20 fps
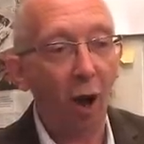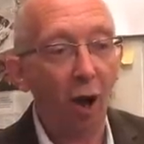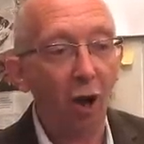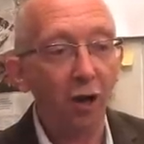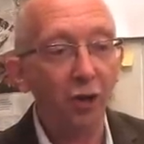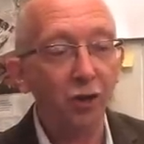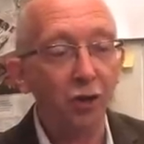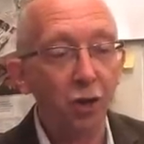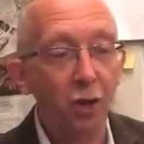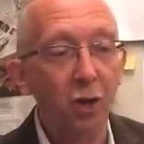
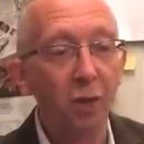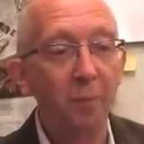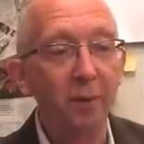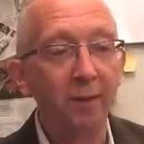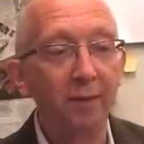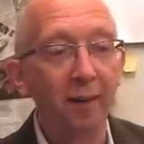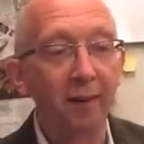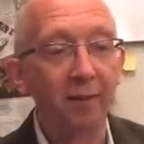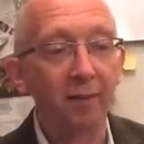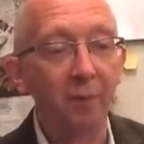our job
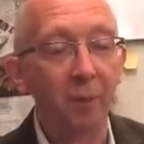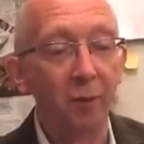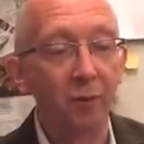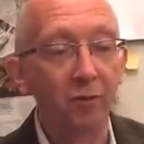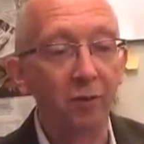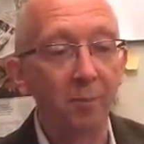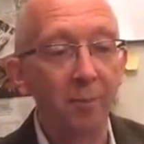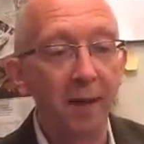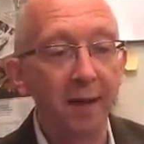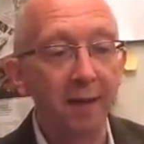is, I
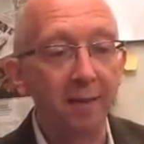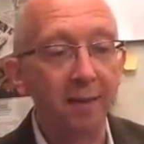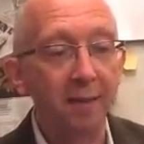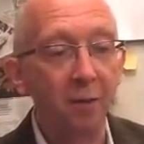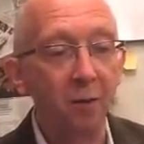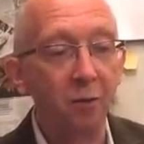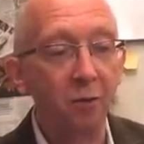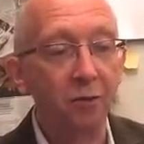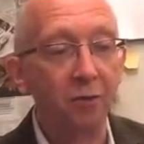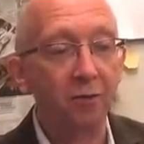suppose, to make
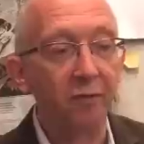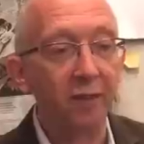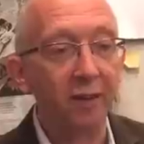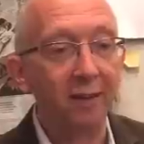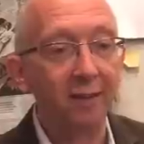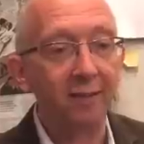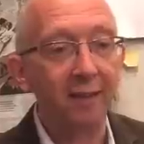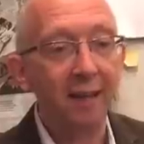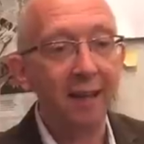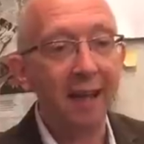the author
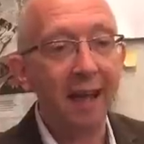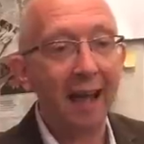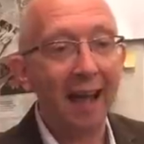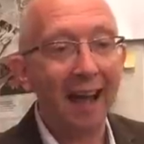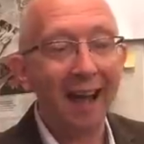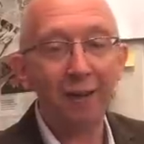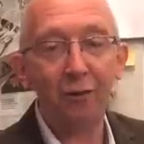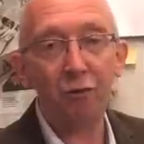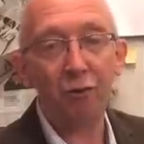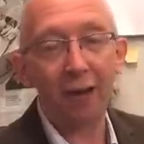feels
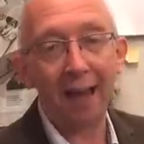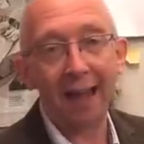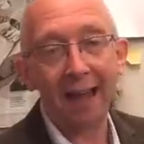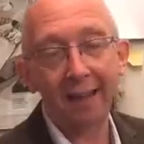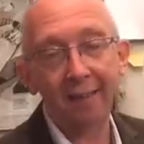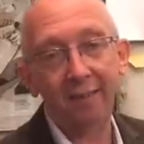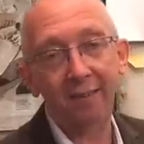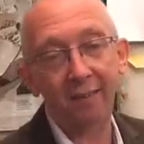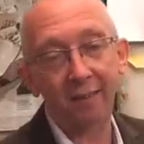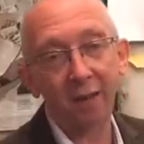as
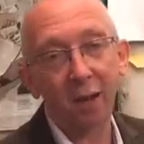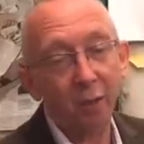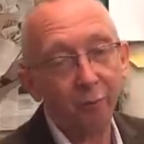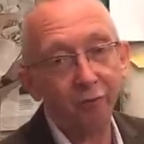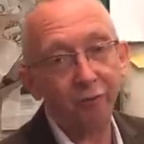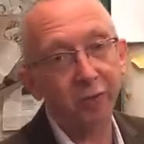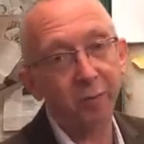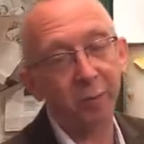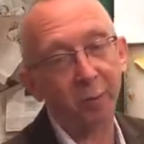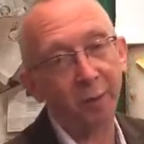relaxed and
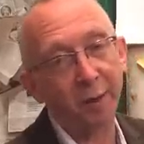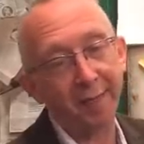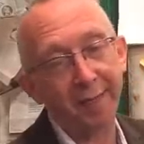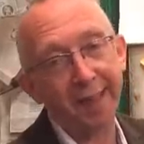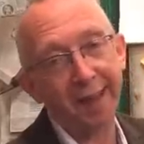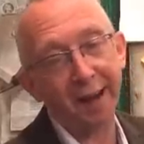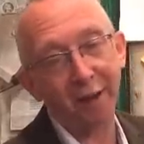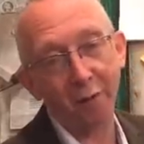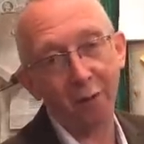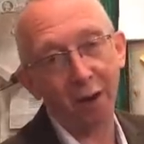comfortable
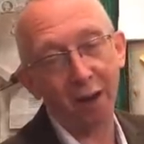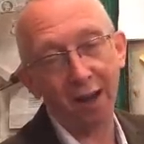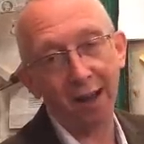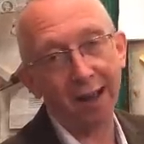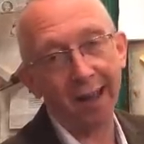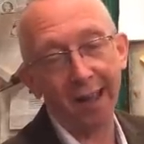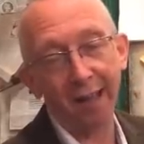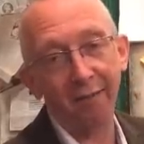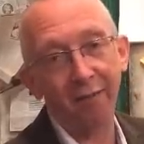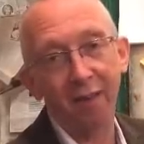when they
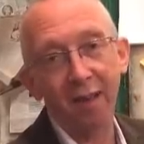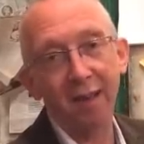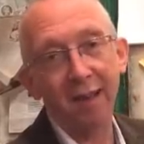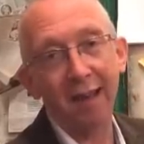arrive,